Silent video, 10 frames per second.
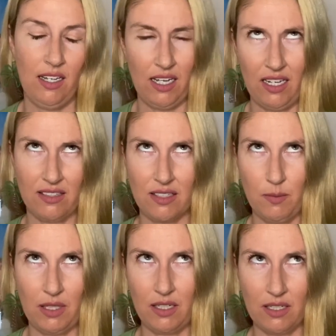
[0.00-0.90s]
as
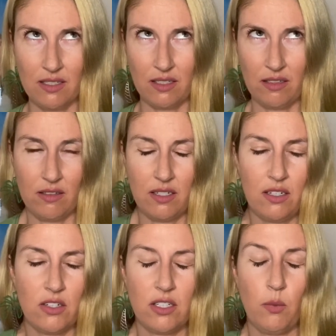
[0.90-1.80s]
comedians and
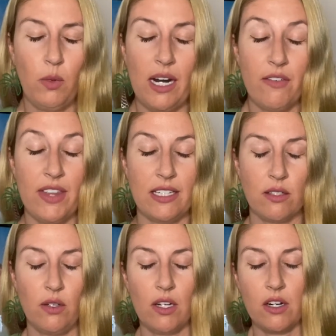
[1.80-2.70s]
entertainers should. Whatever, that's a
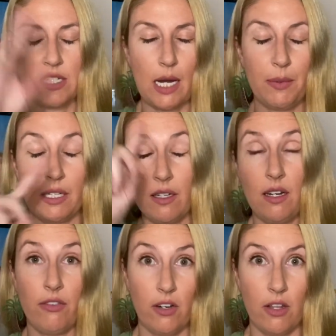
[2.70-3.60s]
whole other topic
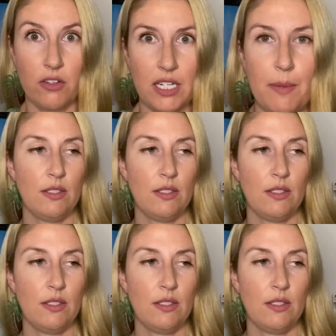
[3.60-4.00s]
for another time.